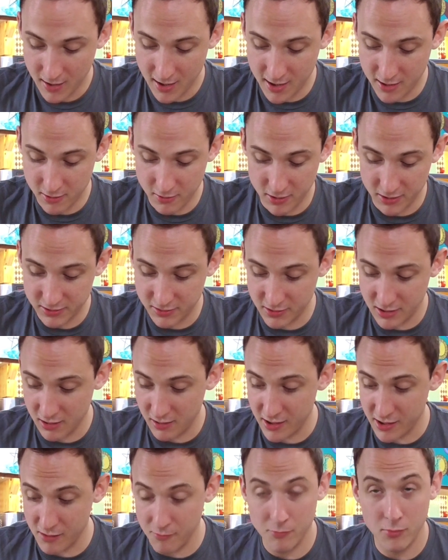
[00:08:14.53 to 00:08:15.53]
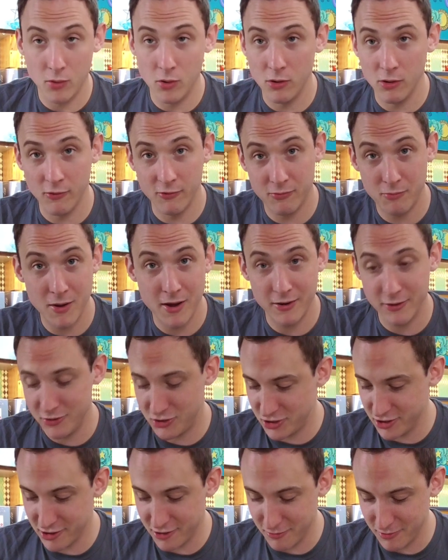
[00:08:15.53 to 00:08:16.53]
And you also get like a bowl of
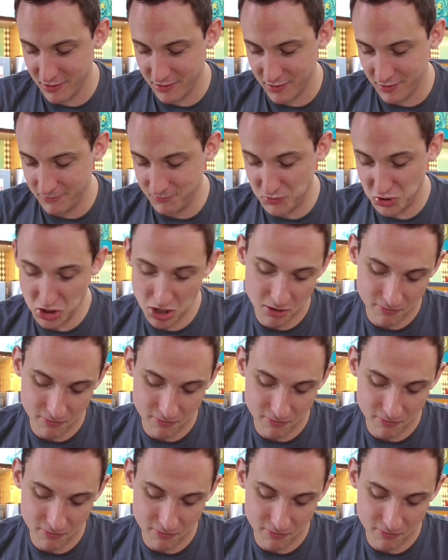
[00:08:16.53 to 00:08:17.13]
powdered sugar with it, so.